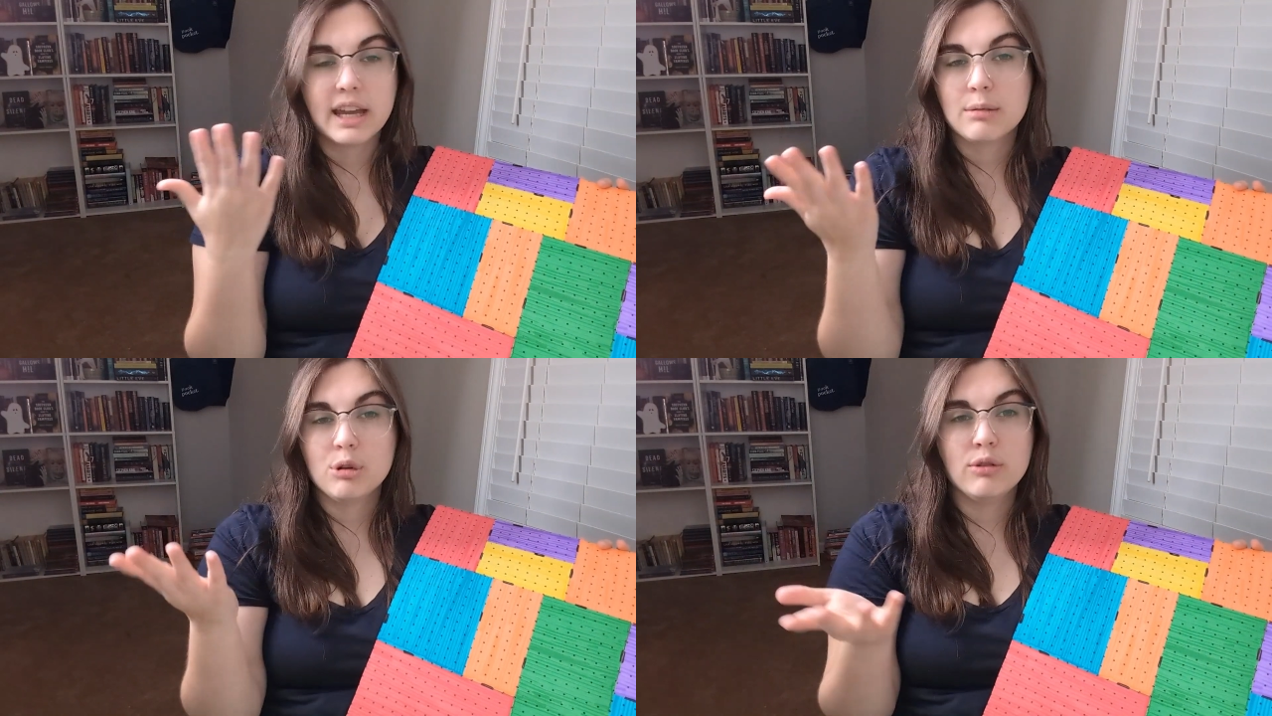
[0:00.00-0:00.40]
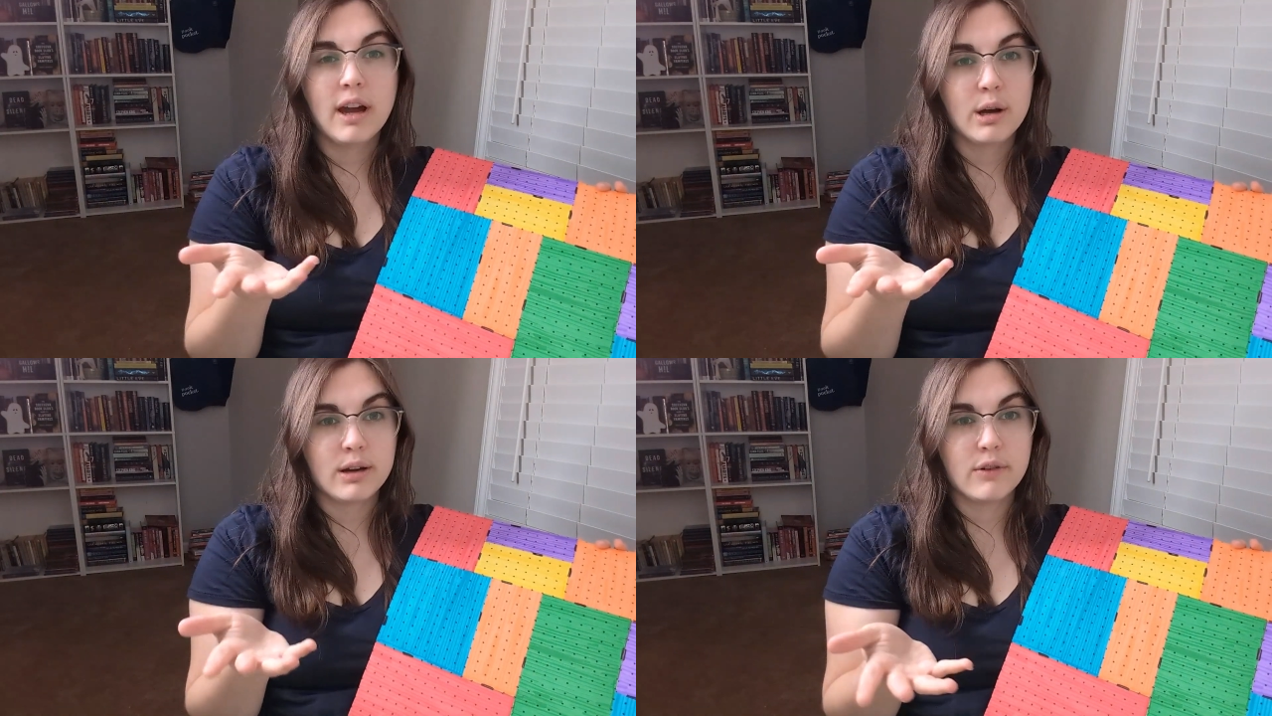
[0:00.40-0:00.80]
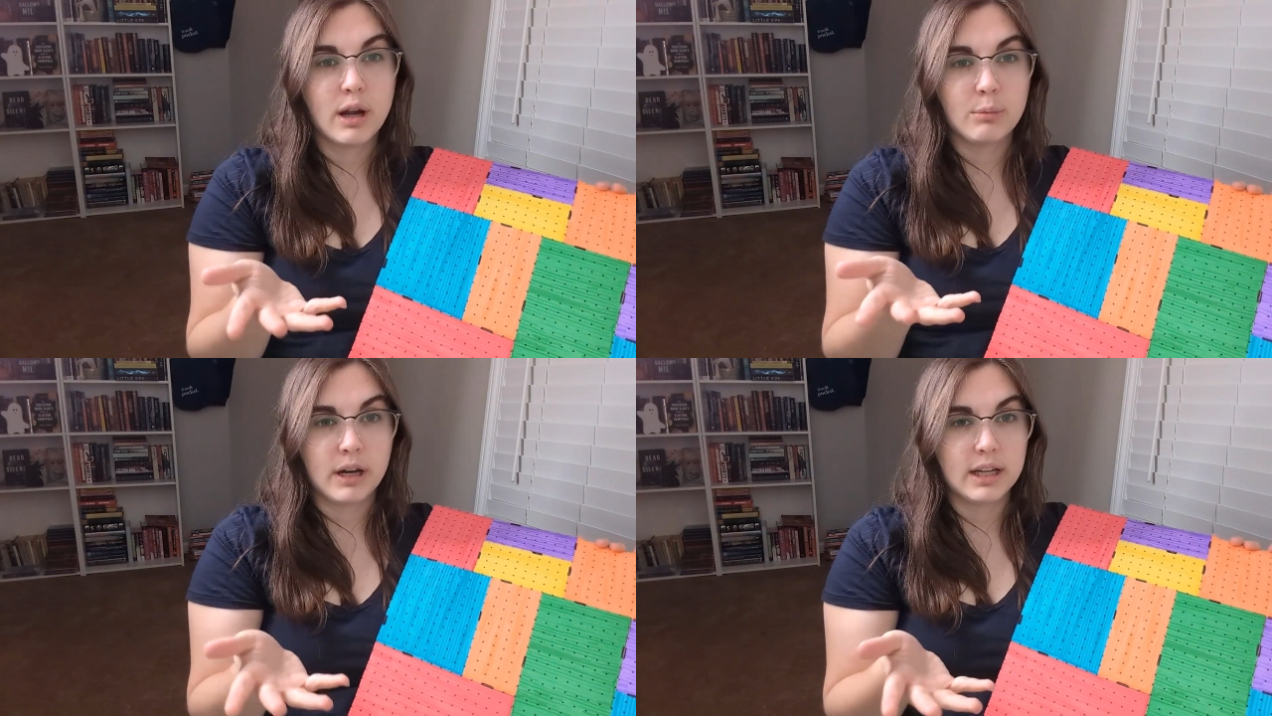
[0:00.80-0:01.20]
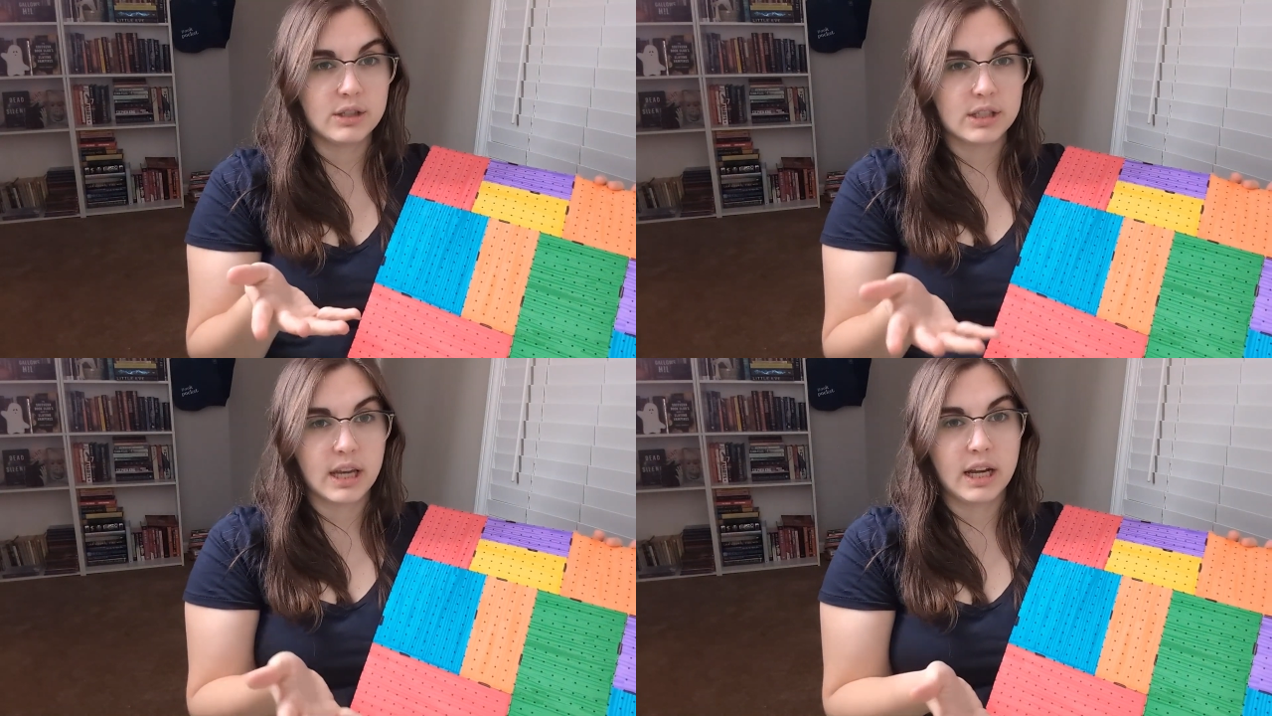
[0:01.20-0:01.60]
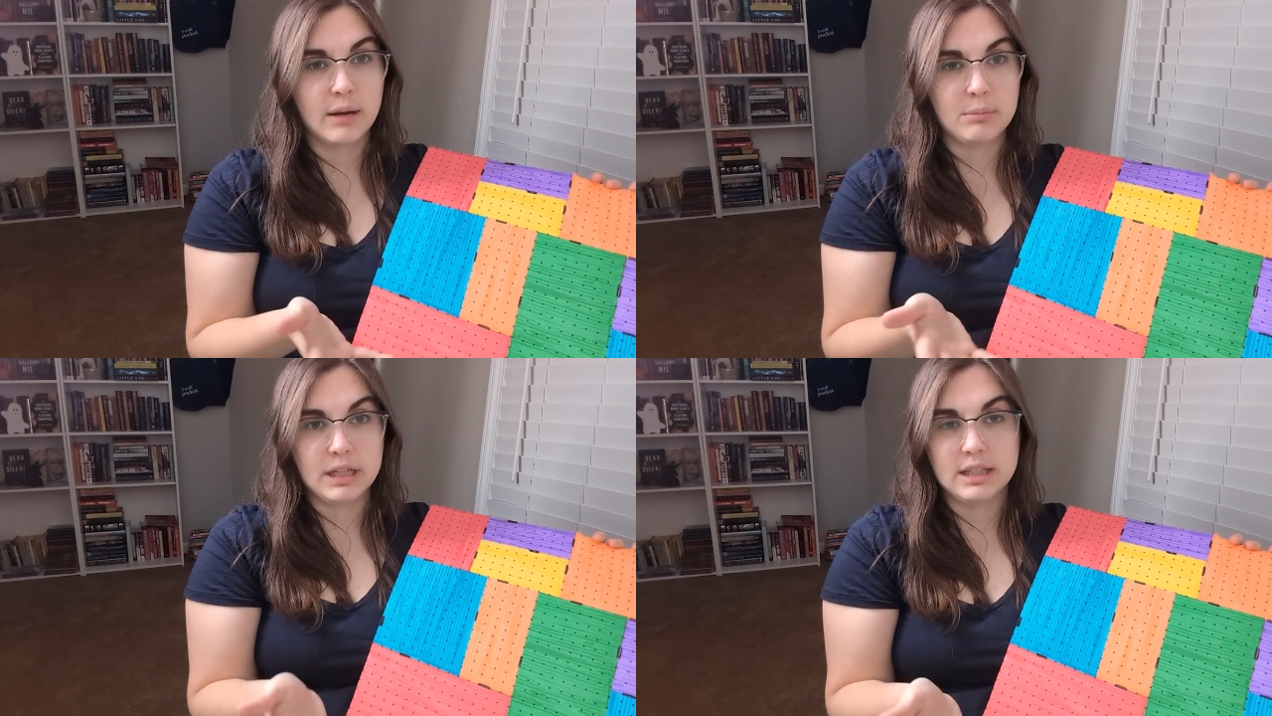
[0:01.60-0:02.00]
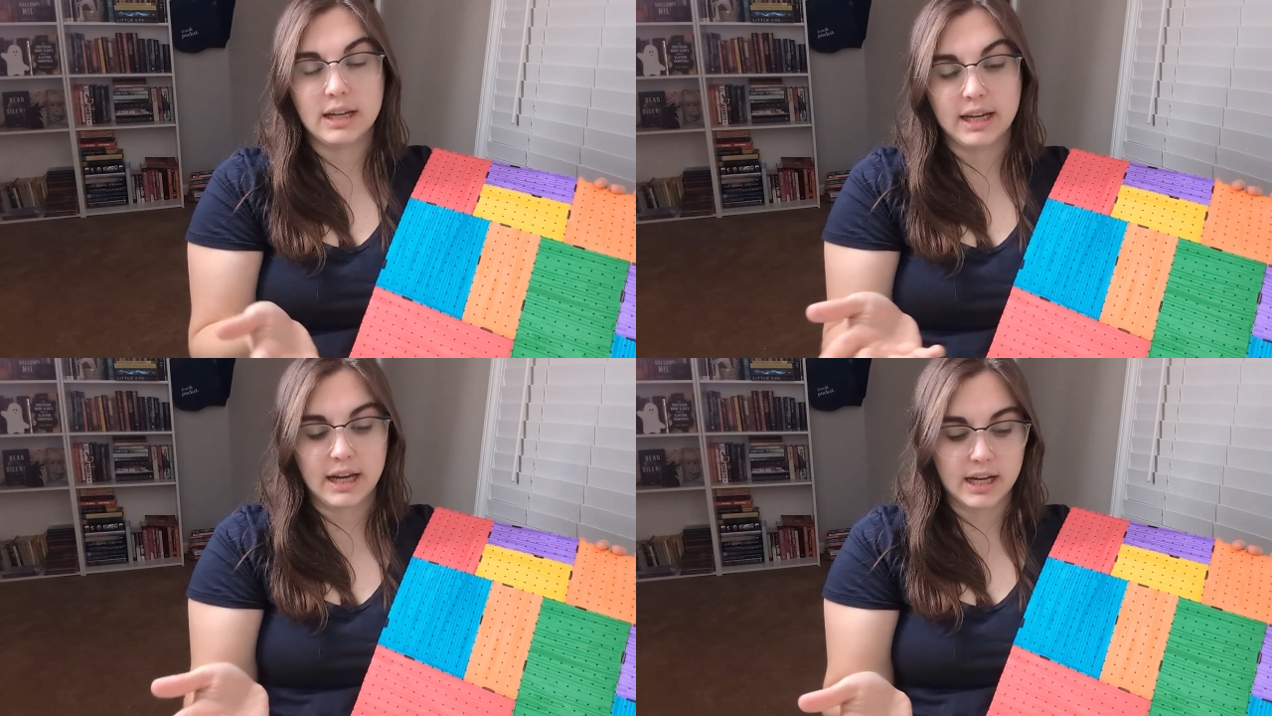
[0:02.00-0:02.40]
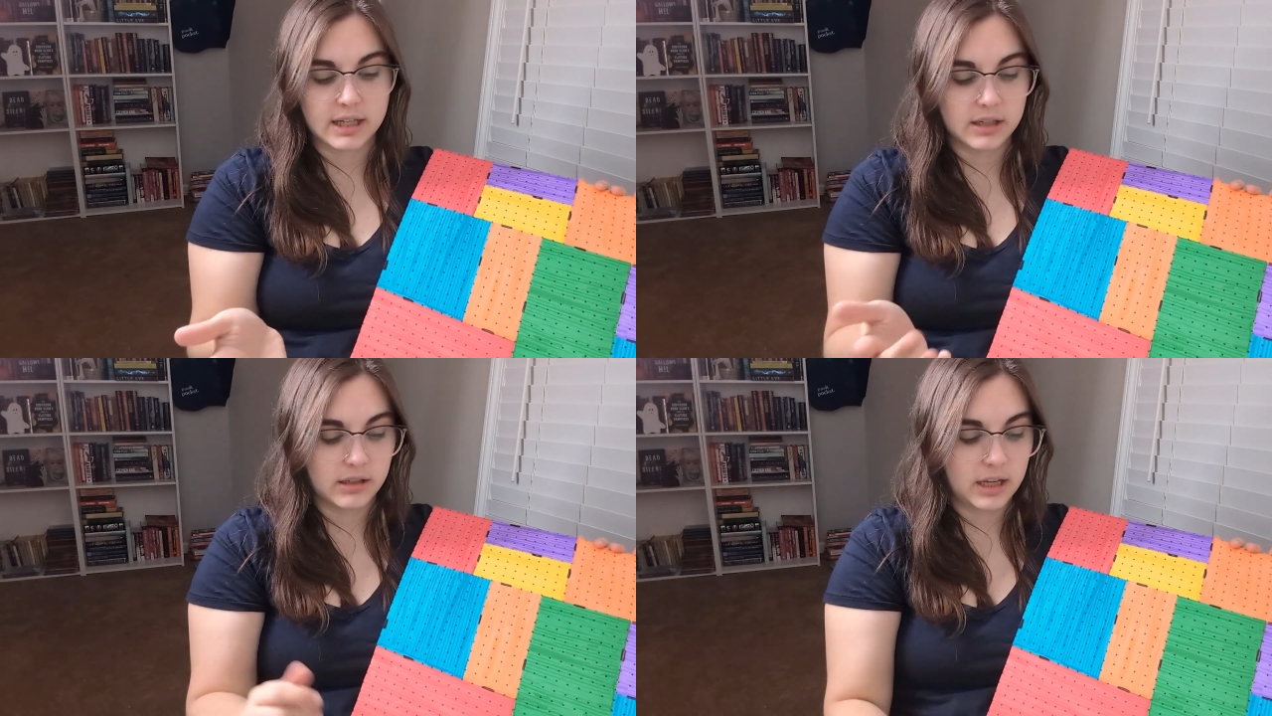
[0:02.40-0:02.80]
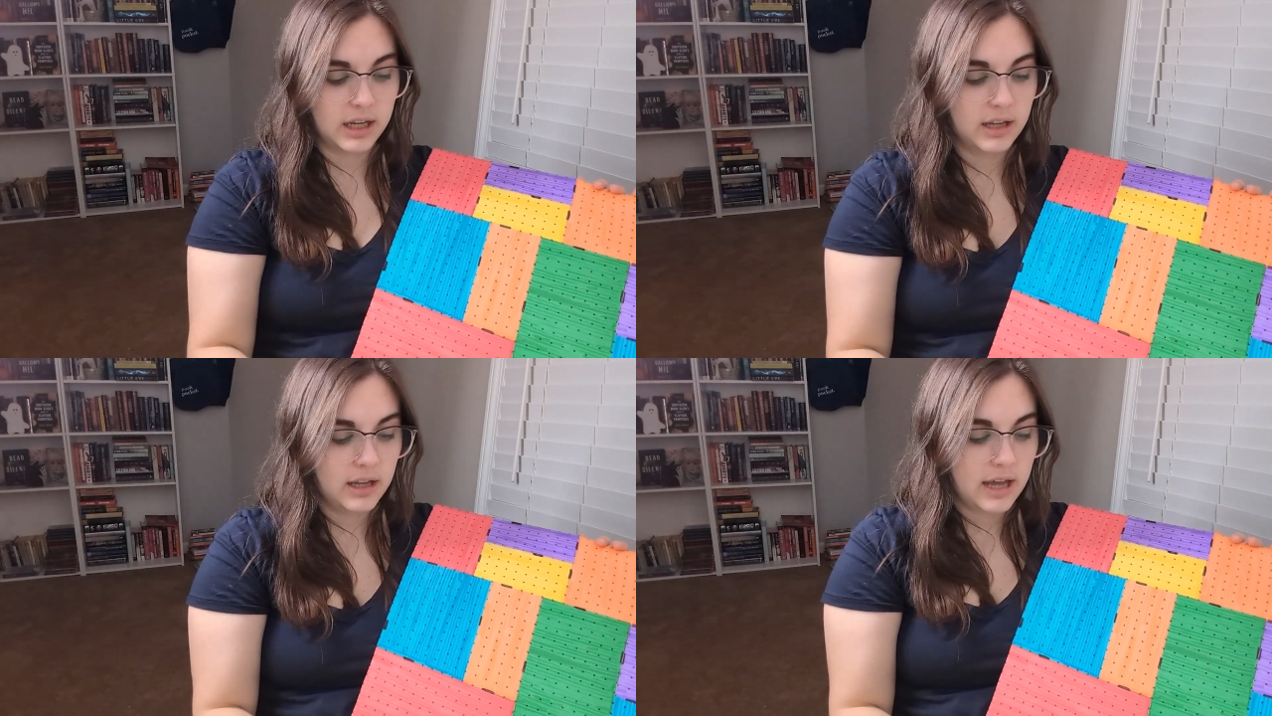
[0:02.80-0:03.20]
I can move however I want, it just cannot be diagonally,